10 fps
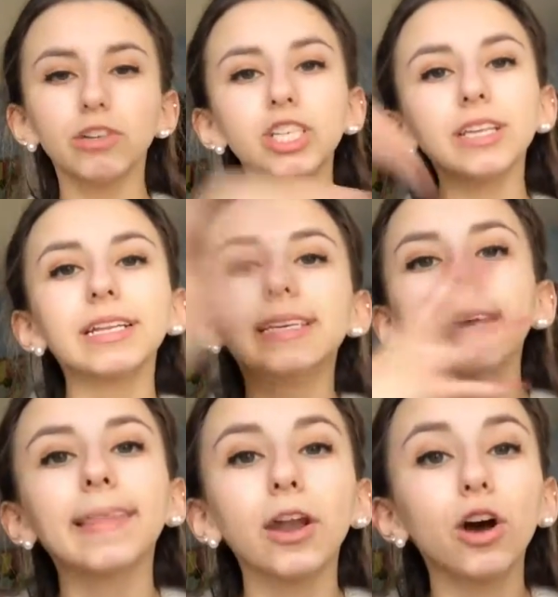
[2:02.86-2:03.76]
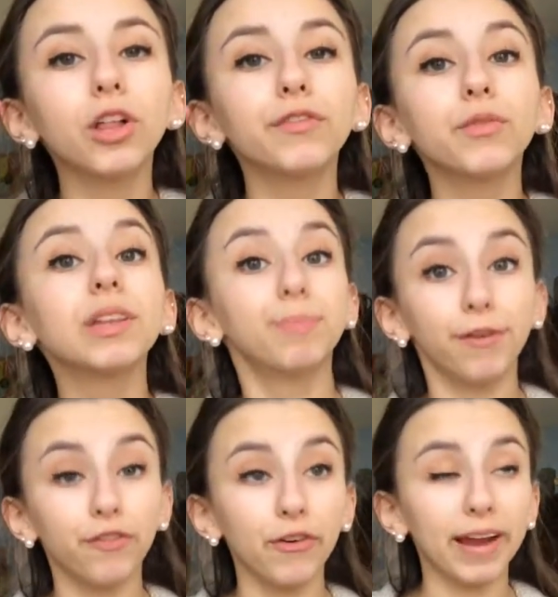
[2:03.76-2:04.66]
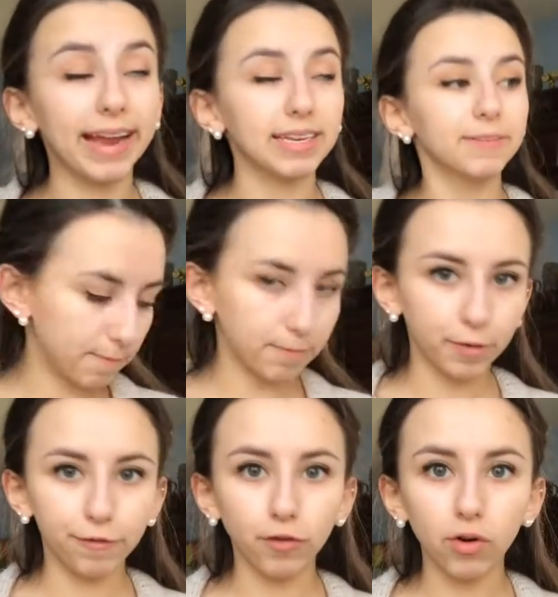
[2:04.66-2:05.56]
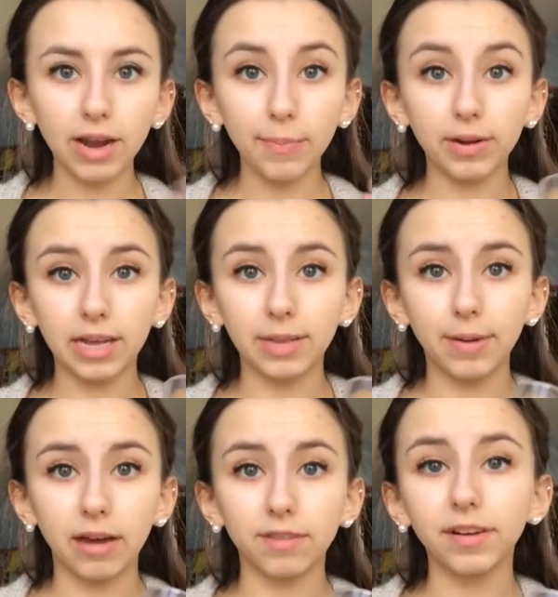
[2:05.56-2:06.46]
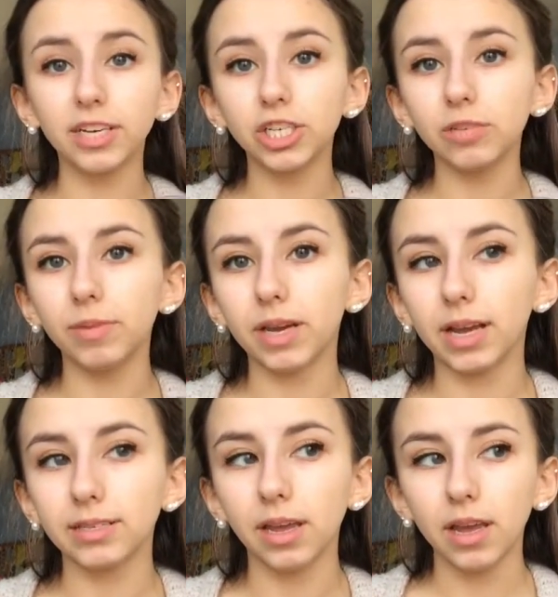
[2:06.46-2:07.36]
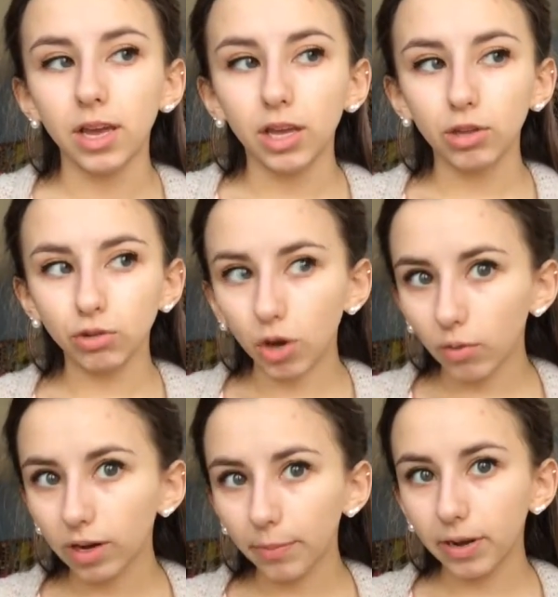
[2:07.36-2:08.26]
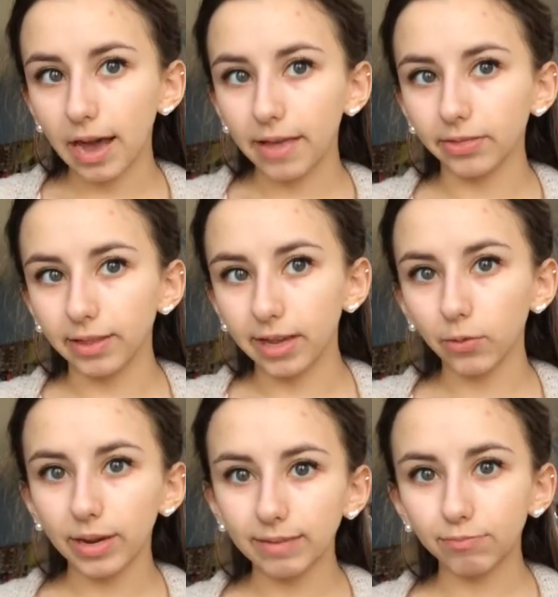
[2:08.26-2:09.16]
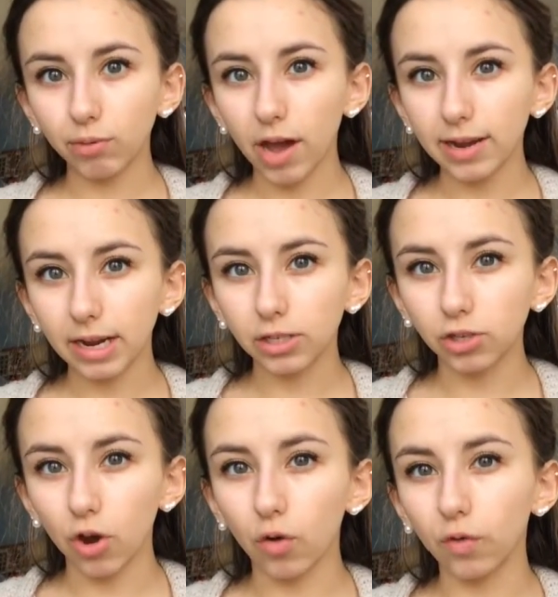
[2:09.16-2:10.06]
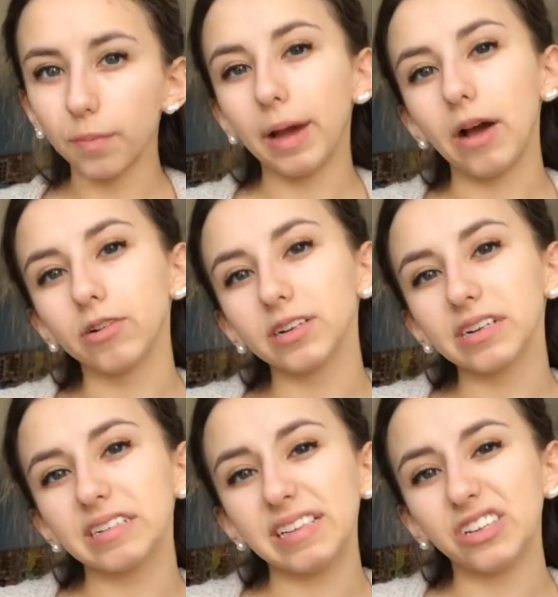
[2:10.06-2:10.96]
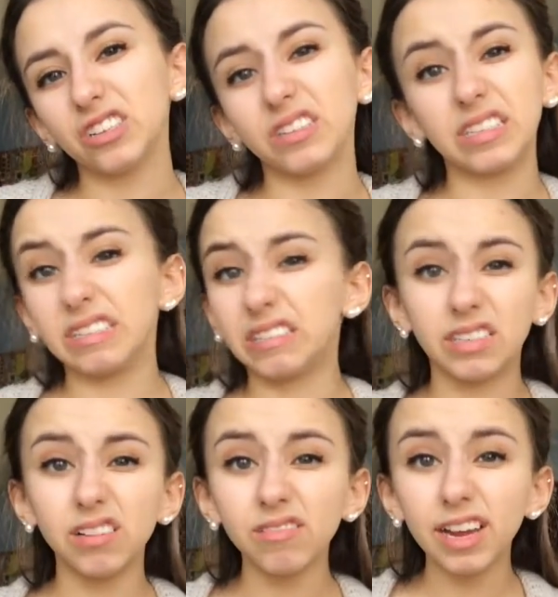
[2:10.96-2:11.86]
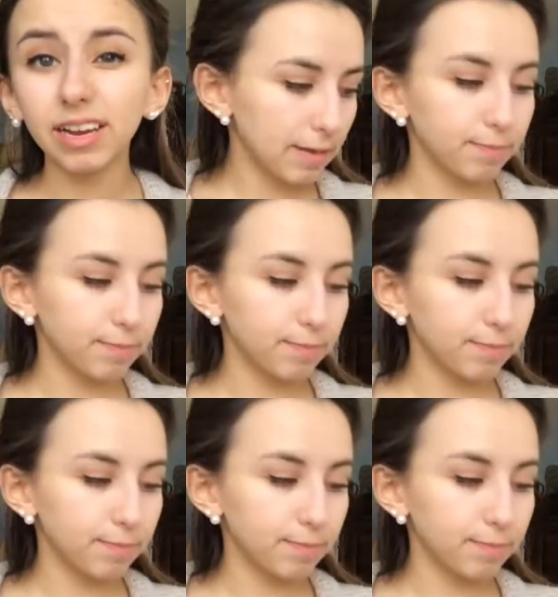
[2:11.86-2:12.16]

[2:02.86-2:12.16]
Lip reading: I just like to get that all over with beforehand, before I put on the powder foundation, because you don't want to put on liquid products over powder because that just doesn't sit right.